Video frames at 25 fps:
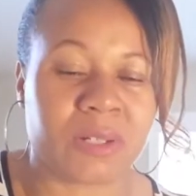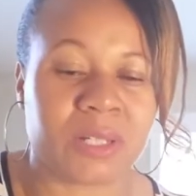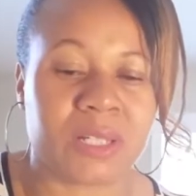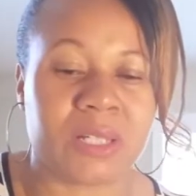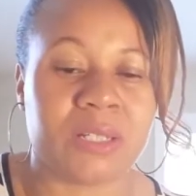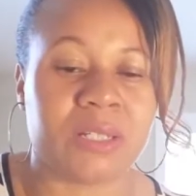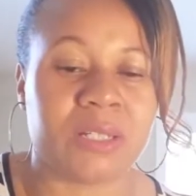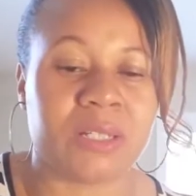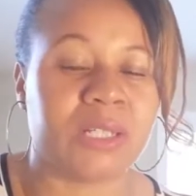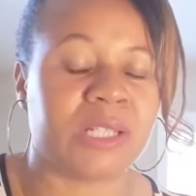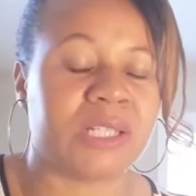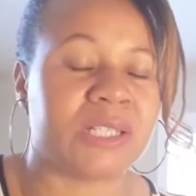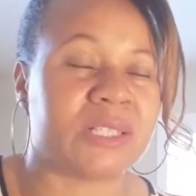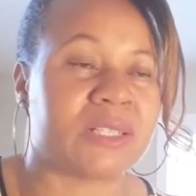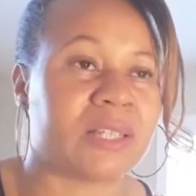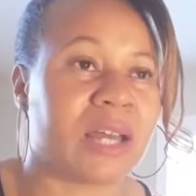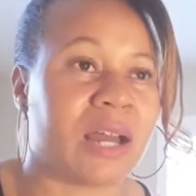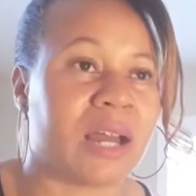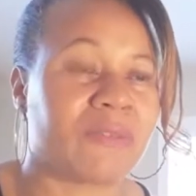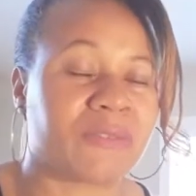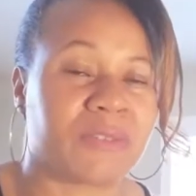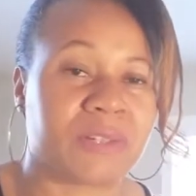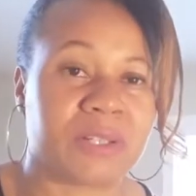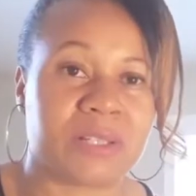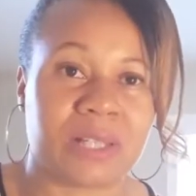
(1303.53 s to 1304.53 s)
He he's
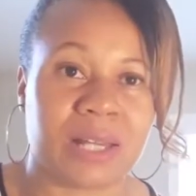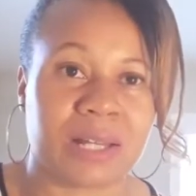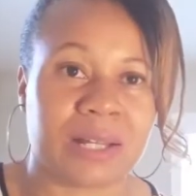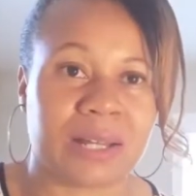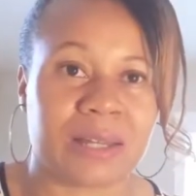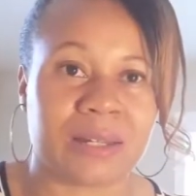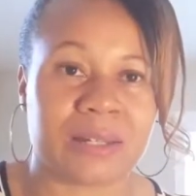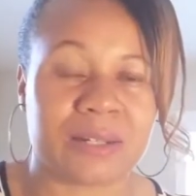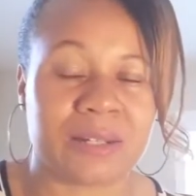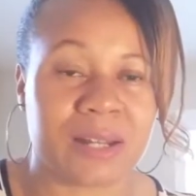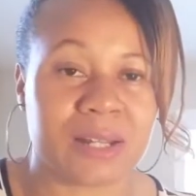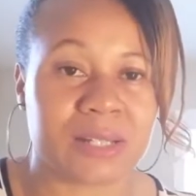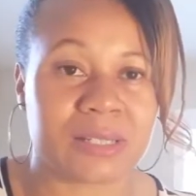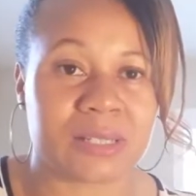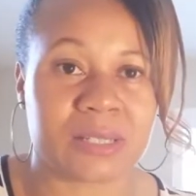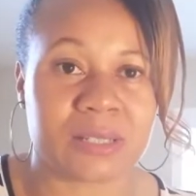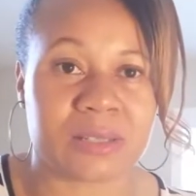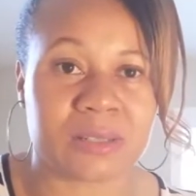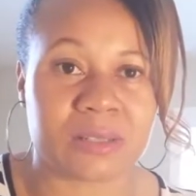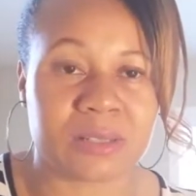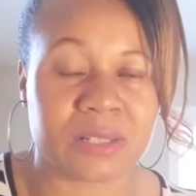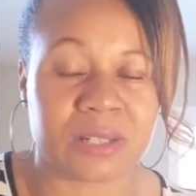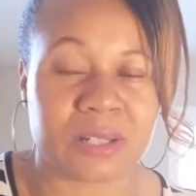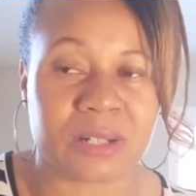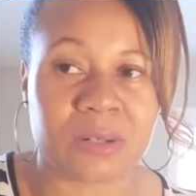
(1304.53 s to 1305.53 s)
not for any that kind of
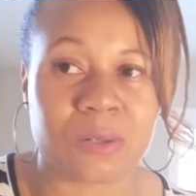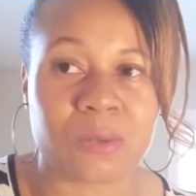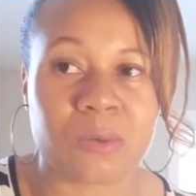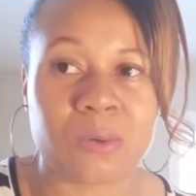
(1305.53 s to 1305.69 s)
nonsense there.